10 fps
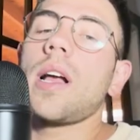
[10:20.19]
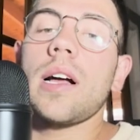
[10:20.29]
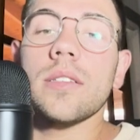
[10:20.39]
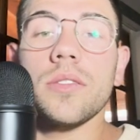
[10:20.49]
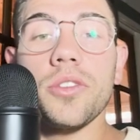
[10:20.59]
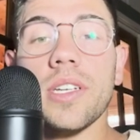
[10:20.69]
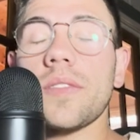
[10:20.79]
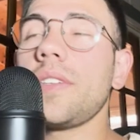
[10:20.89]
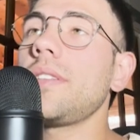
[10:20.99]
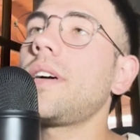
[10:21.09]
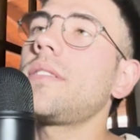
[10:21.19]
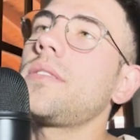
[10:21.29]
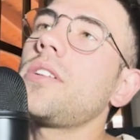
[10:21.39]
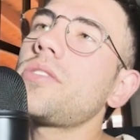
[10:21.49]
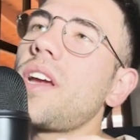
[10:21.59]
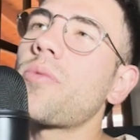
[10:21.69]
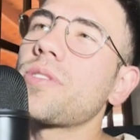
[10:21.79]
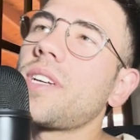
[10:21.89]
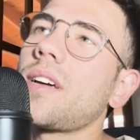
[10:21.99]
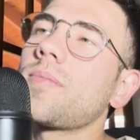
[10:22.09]
And you can see that not every
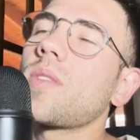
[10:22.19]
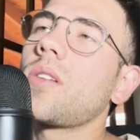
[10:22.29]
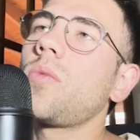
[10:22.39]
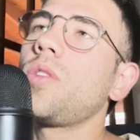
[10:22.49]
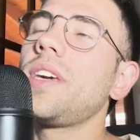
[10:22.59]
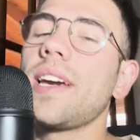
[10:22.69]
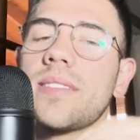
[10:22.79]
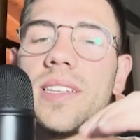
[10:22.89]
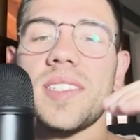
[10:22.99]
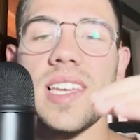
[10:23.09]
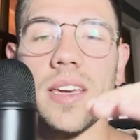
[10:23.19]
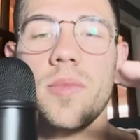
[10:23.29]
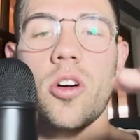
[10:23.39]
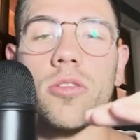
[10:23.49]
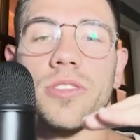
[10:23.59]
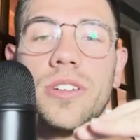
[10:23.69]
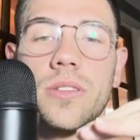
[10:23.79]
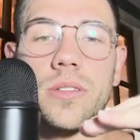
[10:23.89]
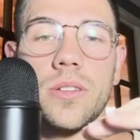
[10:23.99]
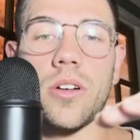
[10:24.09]
time we get the same
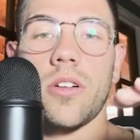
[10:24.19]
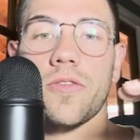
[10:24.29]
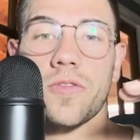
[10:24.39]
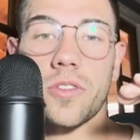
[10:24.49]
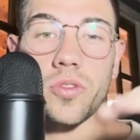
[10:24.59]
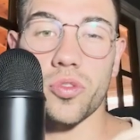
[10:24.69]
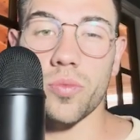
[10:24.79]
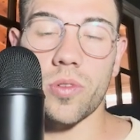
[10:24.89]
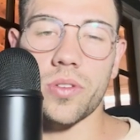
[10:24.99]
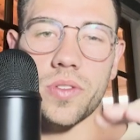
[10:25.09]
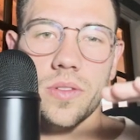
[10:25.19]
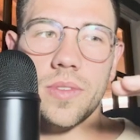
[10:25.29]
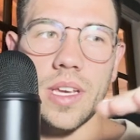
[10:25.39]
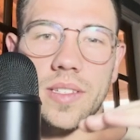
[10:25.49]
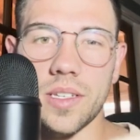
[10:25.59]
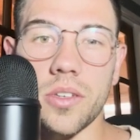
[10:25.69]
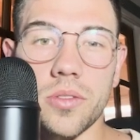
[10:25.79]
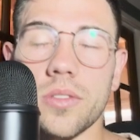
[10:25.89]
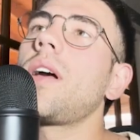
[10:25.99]
order of consumers executing.